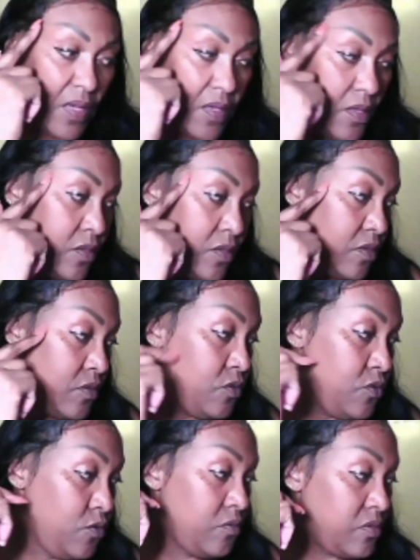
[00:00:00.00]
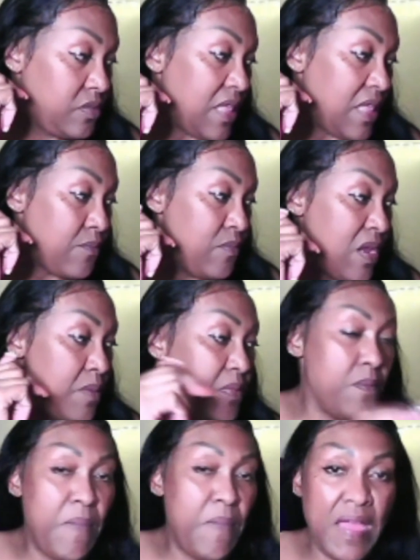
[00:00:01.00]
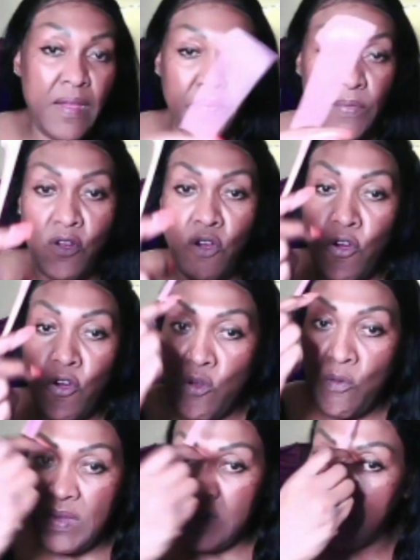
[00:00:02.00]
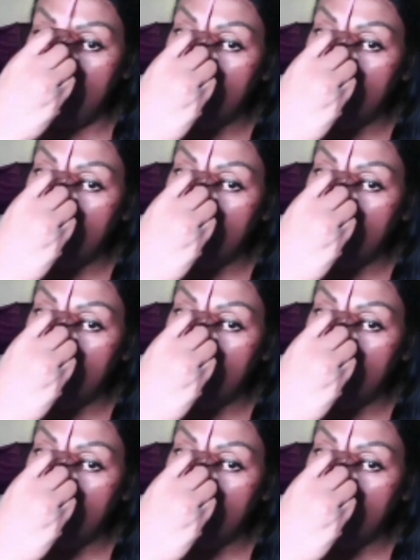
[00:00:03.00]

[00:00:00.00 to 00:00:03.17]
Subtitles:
use like maybe the back of the comb and just kind of